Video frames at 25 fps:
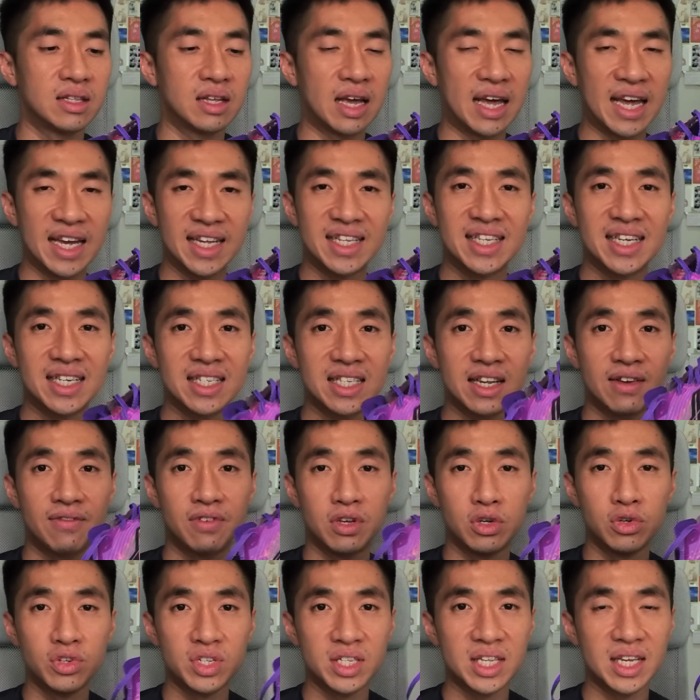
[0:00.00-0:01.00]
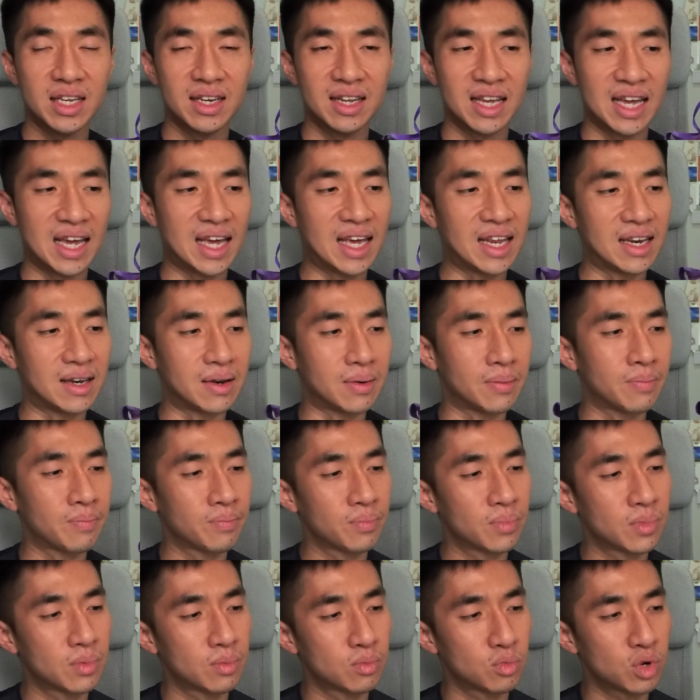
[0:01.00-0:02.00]
Asics have used it in
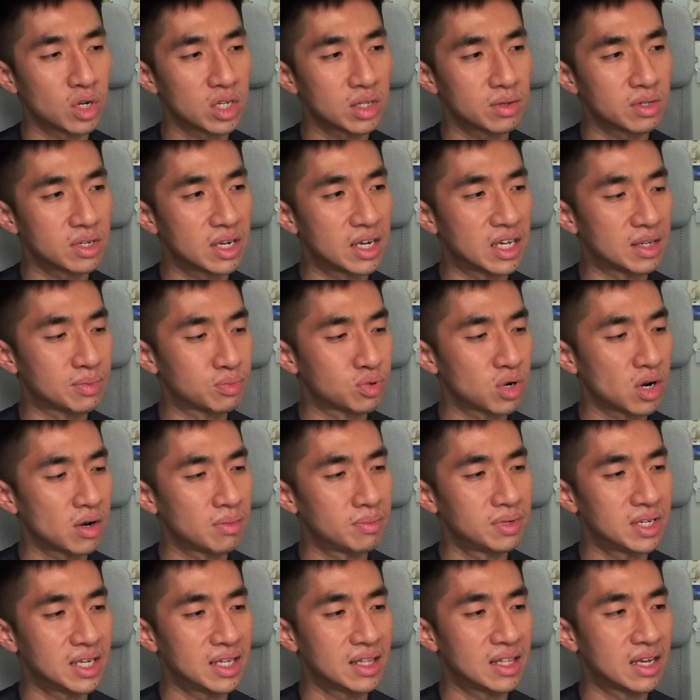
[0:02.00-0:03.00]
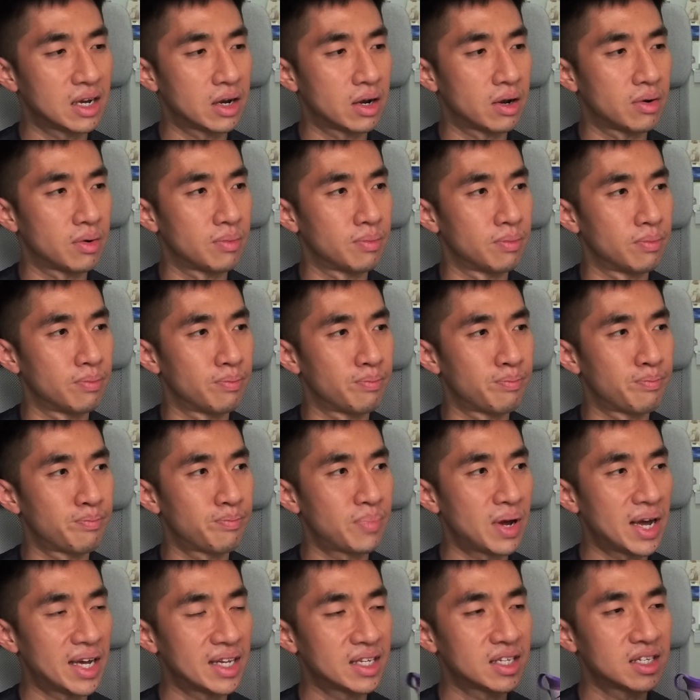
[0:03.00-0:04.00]
what is probably their
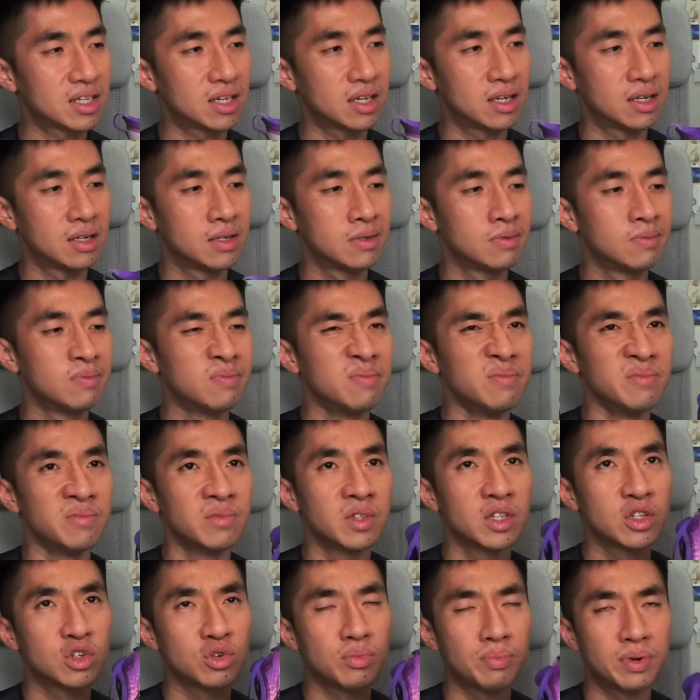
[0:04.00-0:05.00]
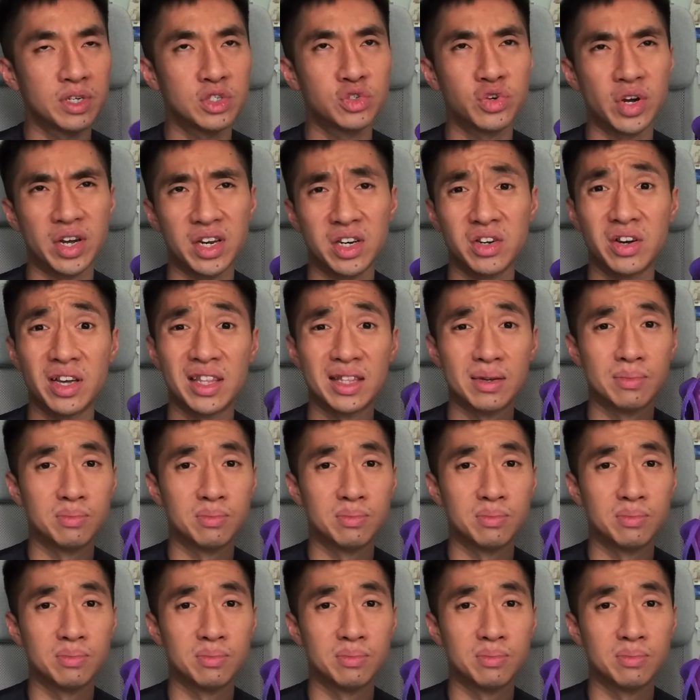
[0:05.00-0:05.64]
best super trainer at the